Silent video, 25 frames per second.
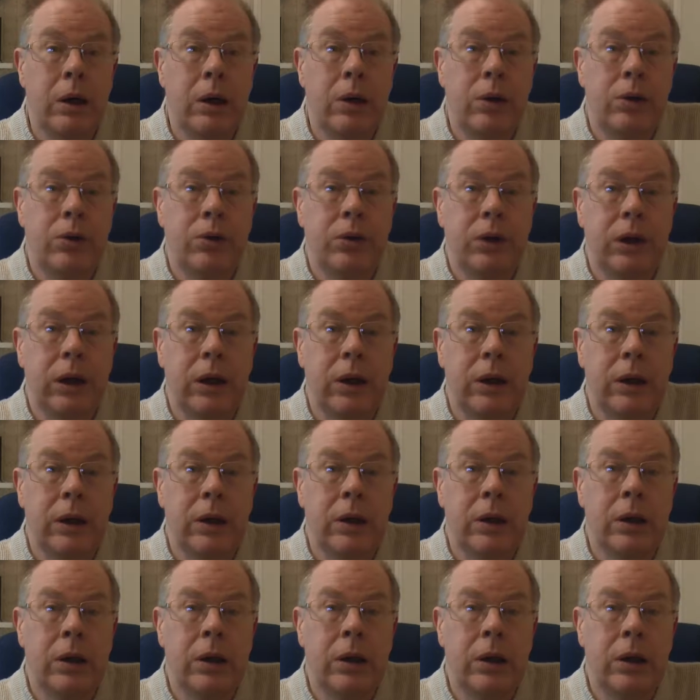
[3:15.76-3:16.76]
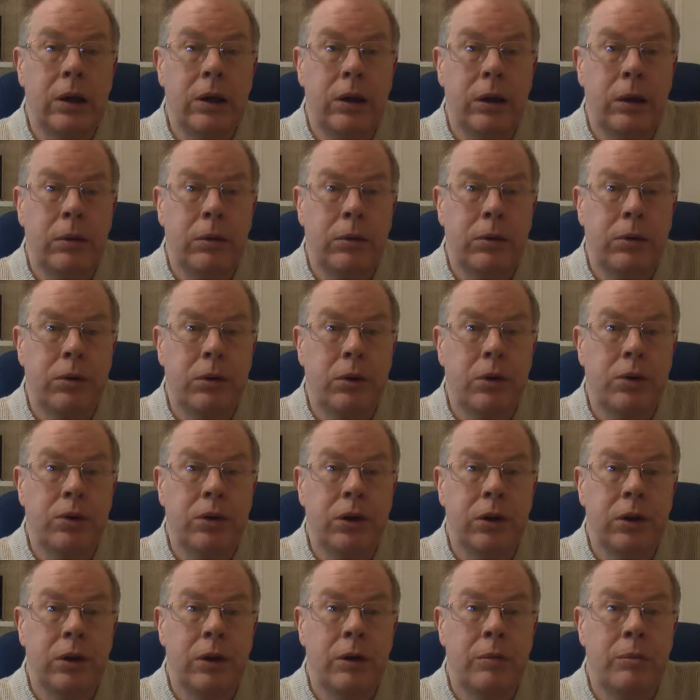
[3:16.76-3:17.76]
seeing that the
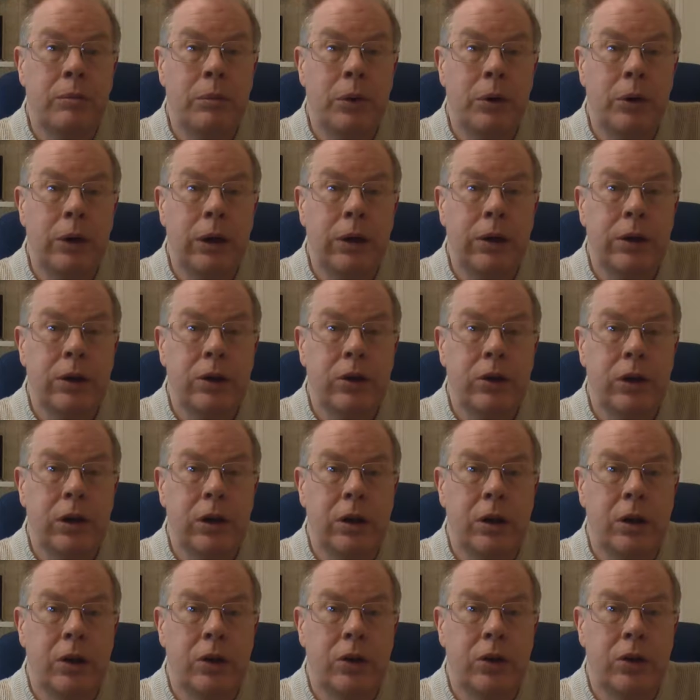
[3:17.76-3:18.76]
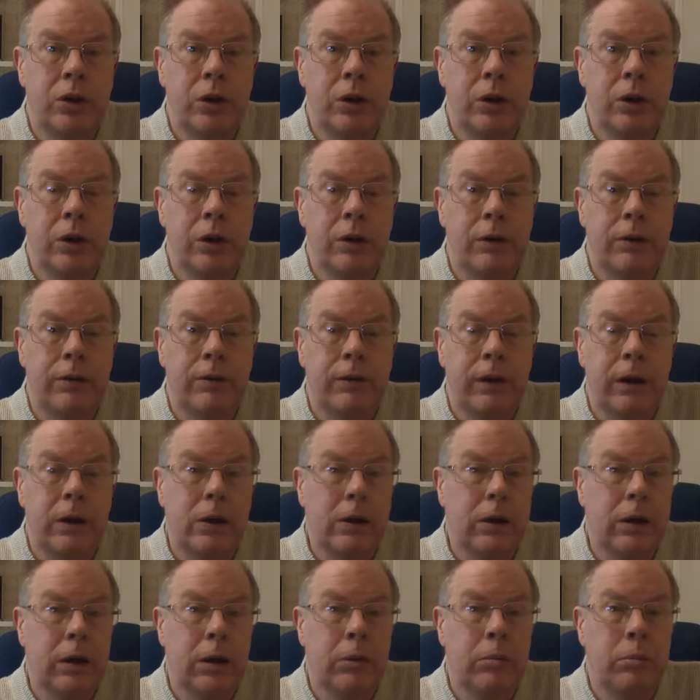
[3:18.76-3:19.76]
sources of money that she got during her
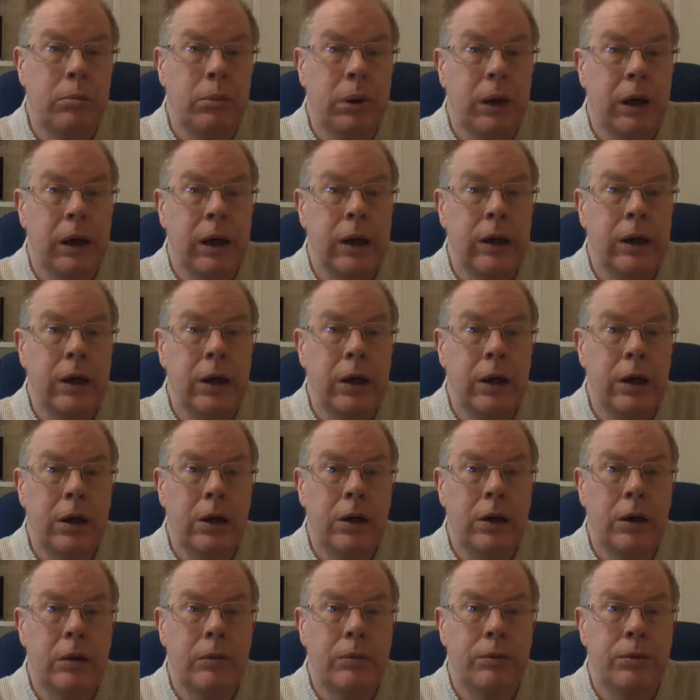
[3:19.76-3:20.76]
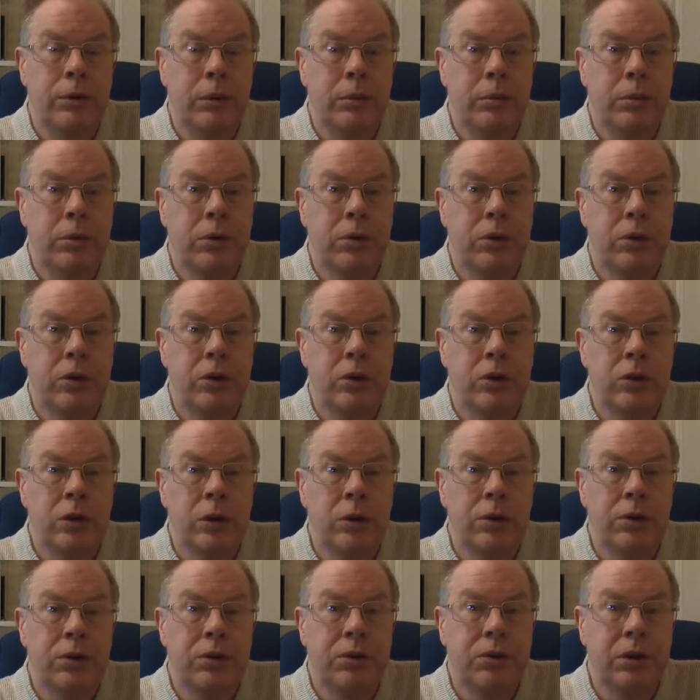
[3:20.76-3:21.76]
failed campaign come from such
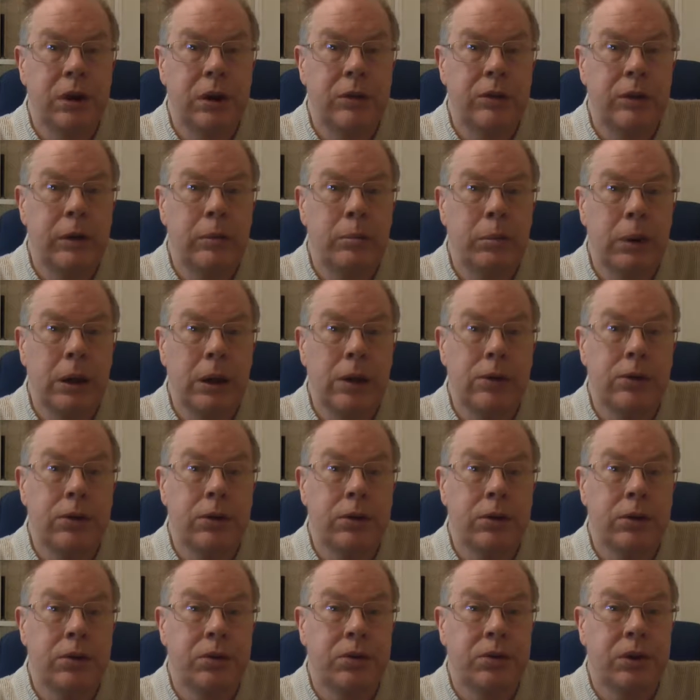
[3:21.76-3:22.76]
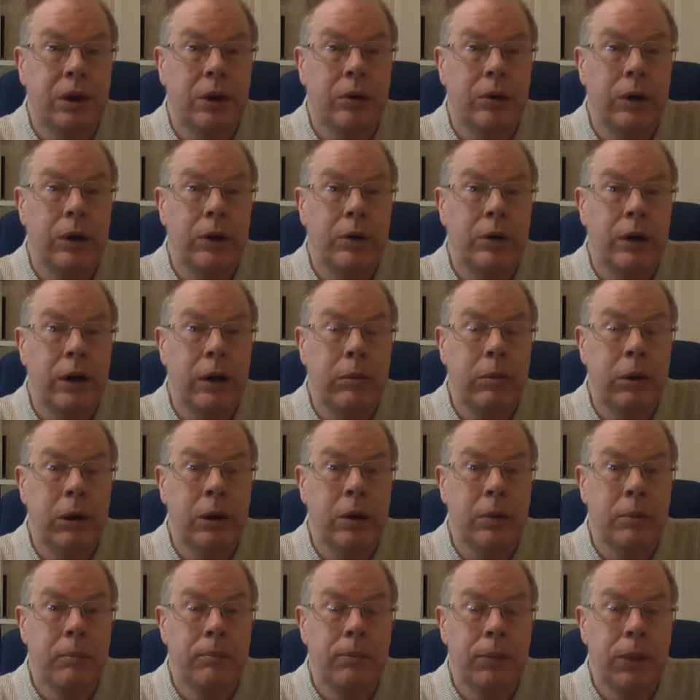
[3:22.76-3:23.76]
unsavoury places as Saudi Arabia.